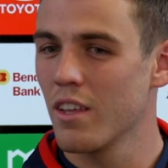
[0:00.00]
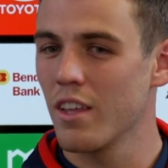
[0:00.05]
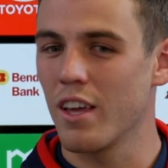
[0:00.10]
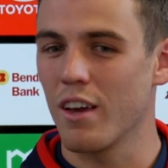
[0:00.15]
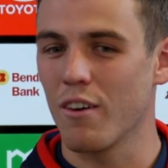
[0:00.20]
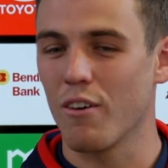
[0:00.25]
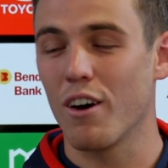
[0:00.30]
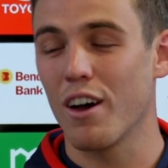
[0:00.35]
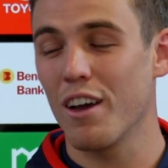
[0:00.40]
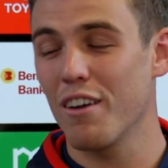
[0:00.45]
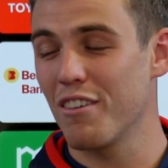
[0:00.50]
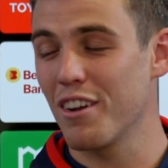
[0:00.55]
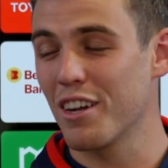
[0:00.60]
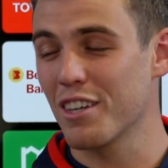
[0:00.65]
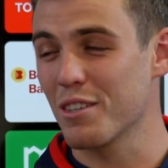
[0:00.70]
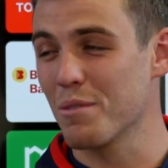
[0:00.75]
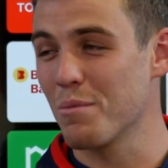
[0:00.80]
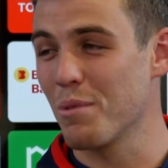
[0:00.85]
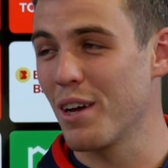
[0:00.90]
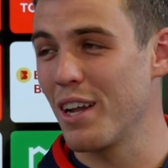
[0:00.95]
Yeah, well, I haven't
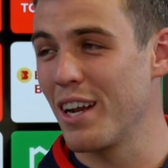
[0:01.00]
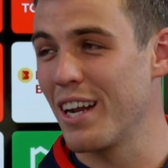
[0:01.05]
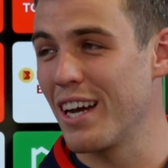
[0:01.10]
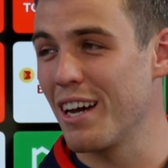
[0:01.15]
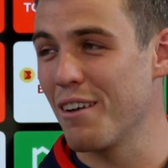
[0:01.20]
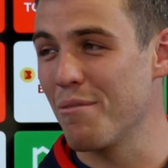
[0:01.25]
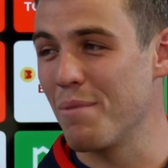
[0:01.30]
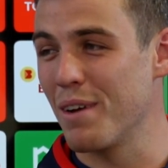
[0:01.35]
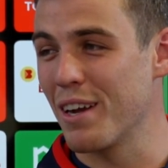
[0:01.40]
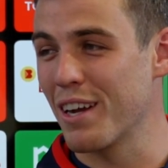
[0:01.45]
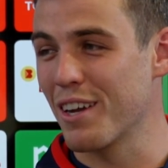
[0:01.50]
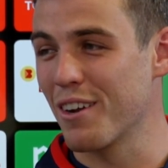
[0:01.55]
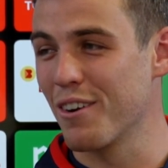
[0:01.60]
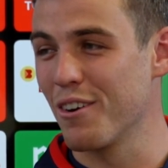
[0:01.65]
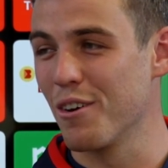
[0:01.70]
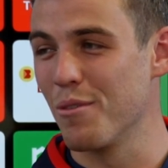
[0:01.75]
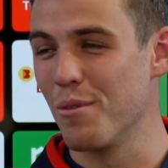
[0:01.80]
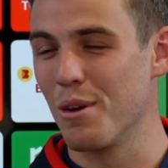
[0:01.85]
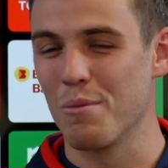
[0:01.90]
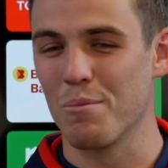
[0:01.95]
actually played a half-back at
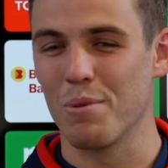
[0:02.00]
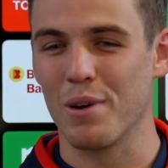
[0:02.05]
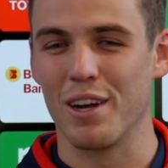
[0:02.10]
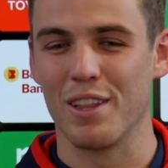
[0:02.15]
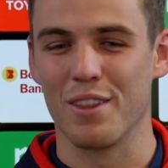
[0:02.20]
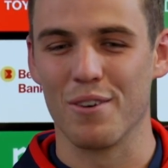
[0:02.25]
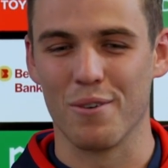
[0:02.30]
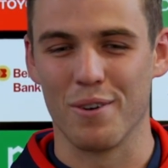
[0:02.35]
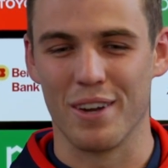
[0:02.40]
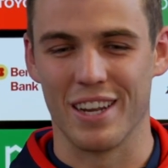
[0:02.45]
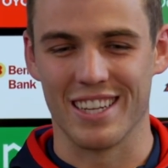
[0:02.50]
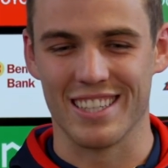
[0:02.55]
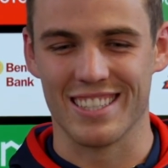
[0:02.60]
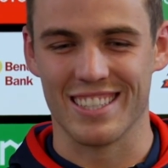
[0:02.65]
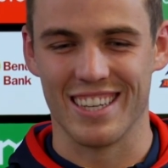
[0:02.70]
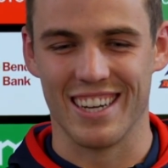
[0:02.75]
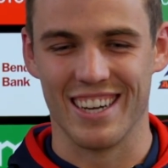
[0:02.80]
all. I've been playing the wing.